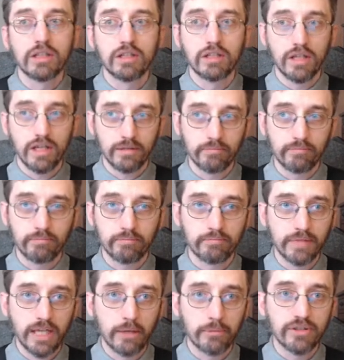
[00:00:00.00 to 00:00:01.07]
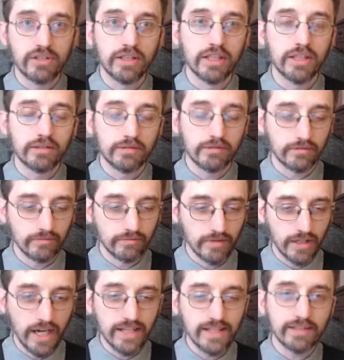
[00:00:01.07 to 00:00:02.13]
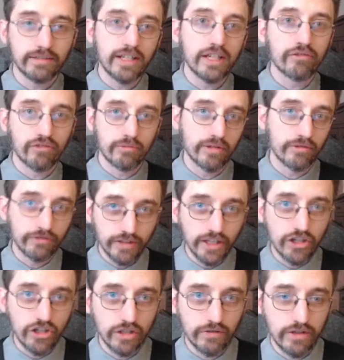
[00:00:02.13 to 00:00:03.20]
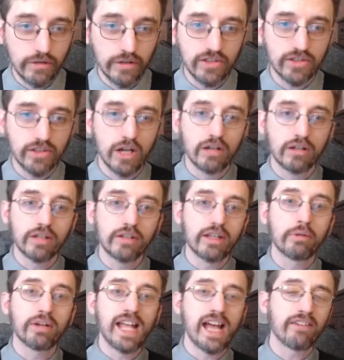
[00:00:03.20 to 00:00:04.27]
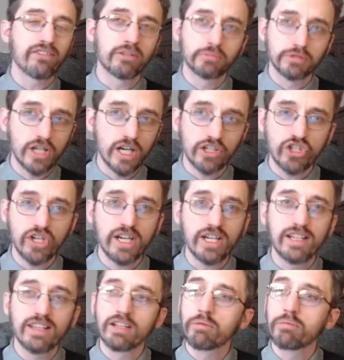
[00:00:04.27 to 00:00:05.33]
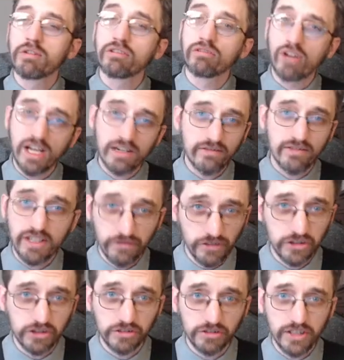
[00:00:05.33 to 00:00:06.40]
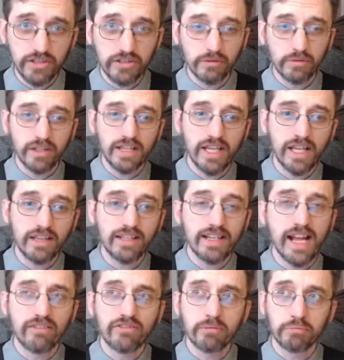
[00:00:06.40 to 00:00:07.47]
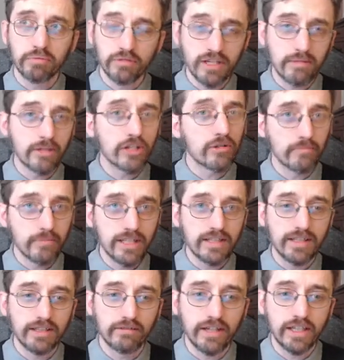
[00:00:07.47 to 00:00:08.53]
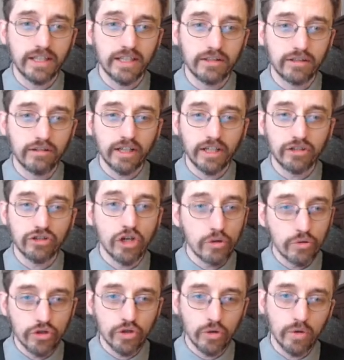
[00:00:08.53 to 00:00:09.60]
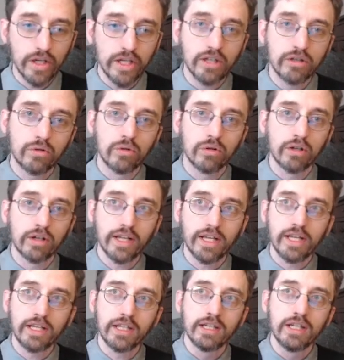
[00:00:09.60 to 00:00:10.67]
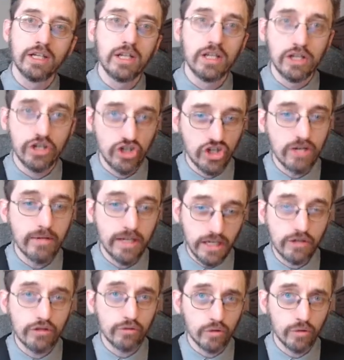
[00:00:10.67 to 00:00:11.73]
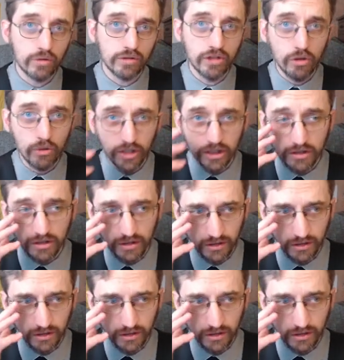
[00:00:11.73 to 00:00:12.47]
It helps to isolate it from inflation of the US dollar. They would have to blockchain it. There would be a lot of difficulties doing that. They'd have to pretty much mint it like a Dogecoin or a Shiba Inu token,